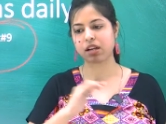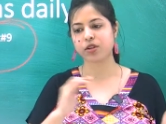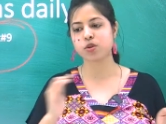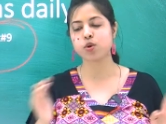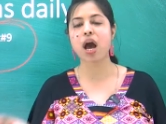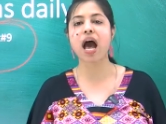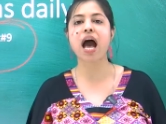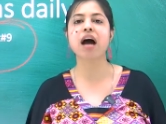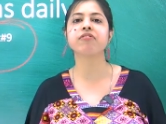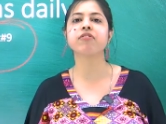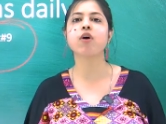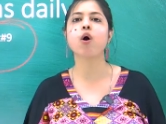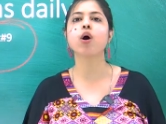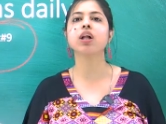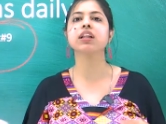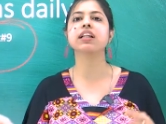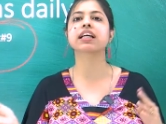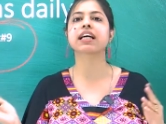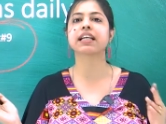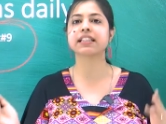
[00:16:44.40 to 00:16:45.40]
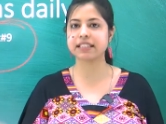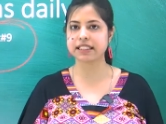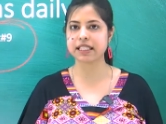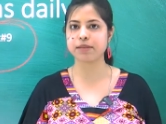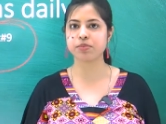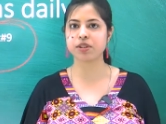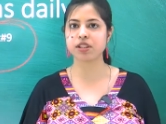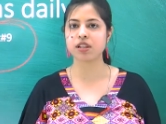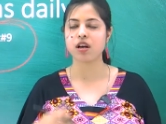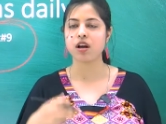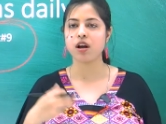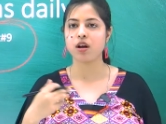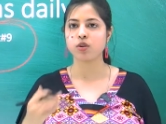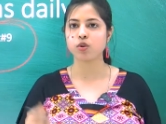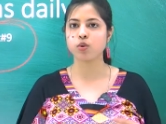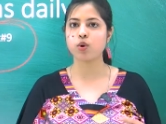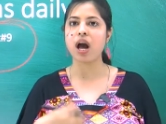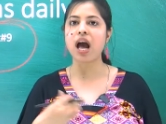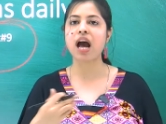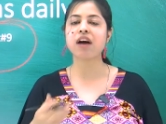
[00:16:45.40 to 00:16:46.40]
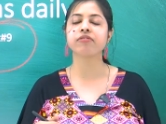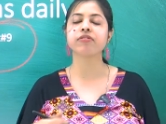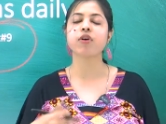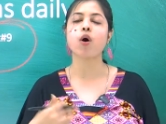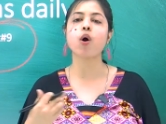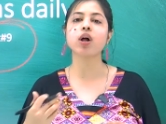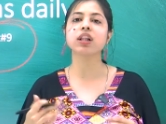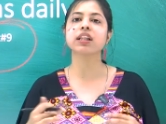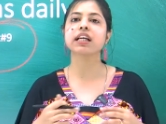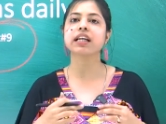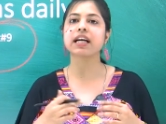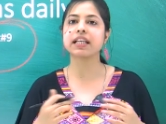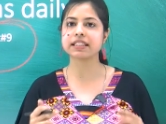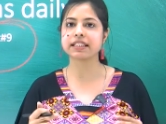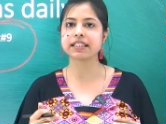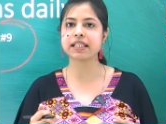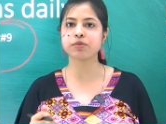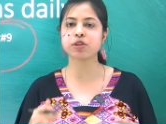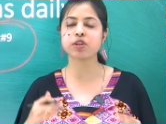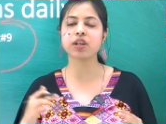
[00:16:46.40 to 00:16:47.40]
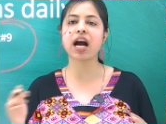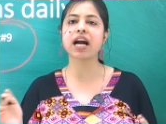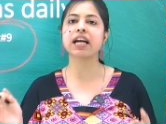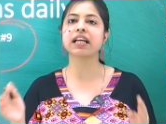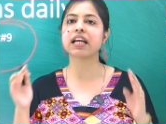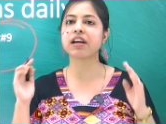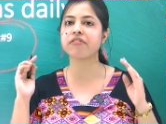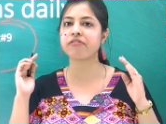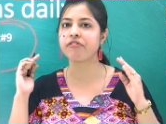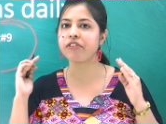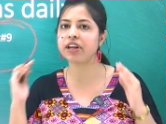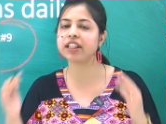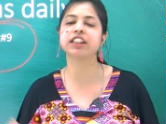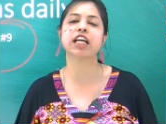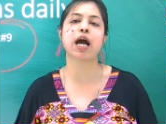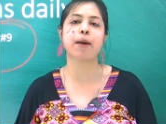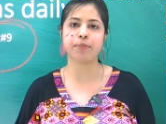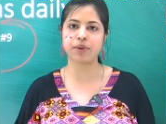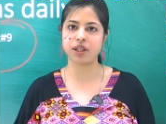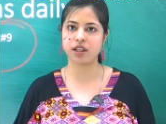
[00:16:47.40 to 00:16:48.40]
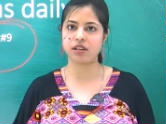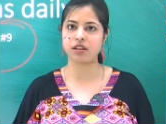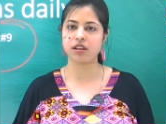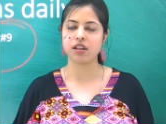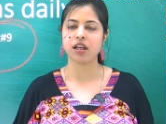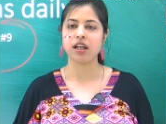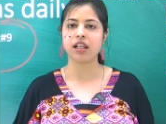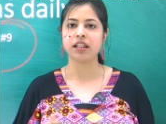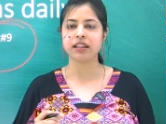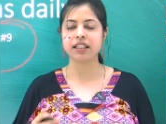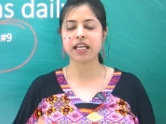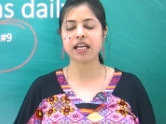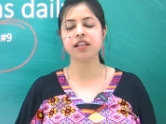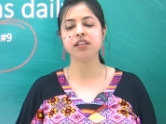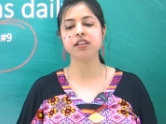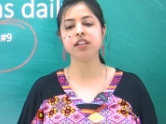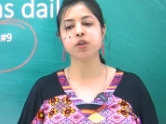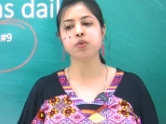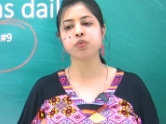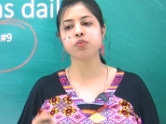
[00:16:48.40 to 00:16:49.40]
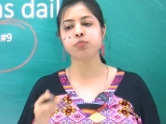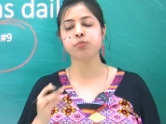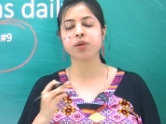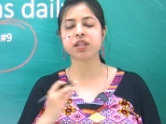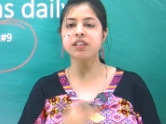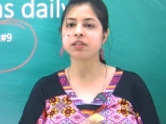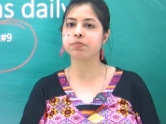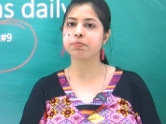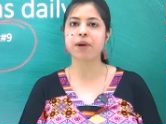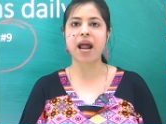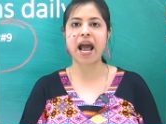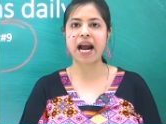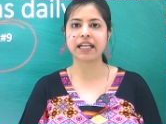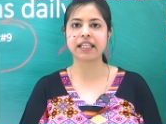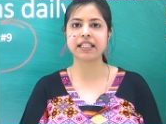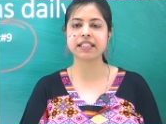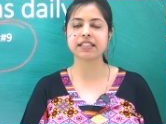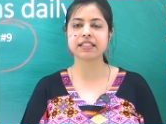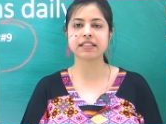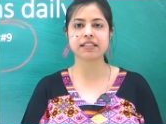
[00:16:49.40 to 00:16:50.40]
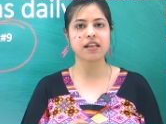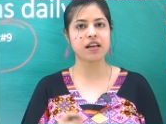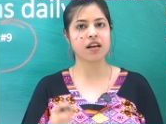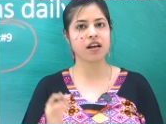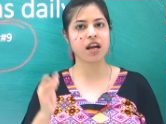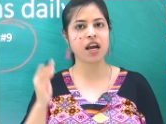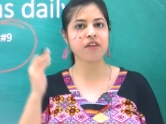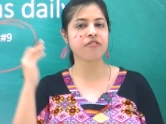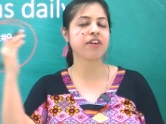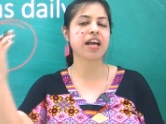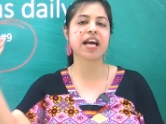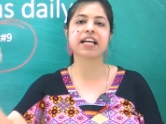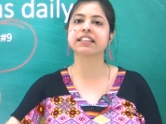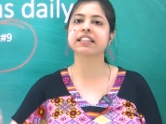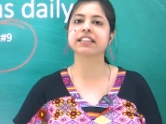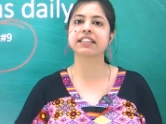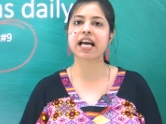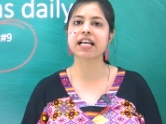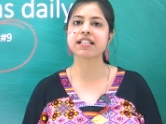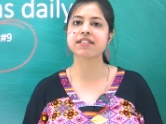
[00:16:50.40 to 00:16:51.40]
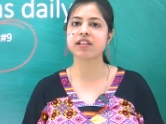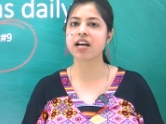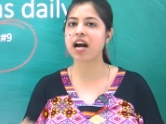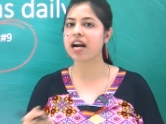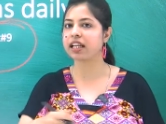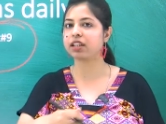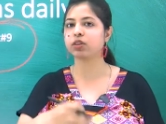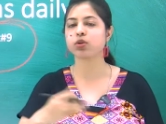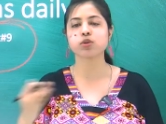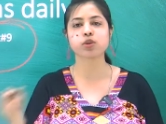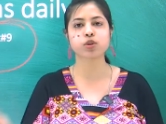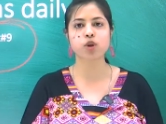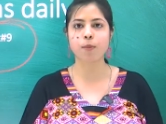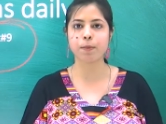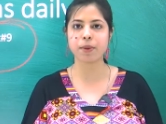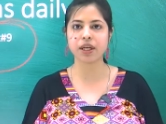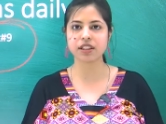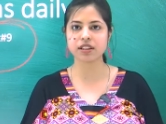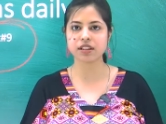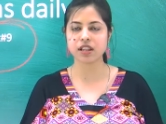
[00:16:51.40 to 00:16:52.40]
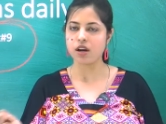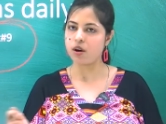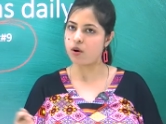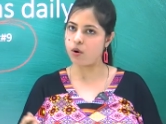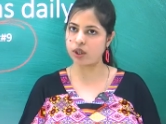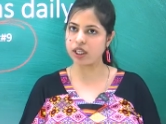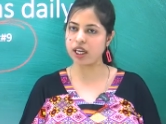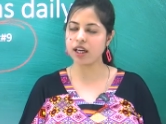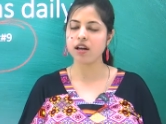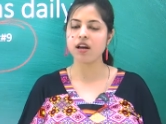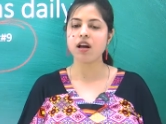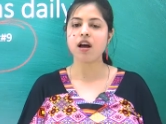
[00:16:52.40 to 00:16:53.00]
to have all the concepts, to have all the concepts regarding every chapter, then you must practice every exercise regarding those topics okay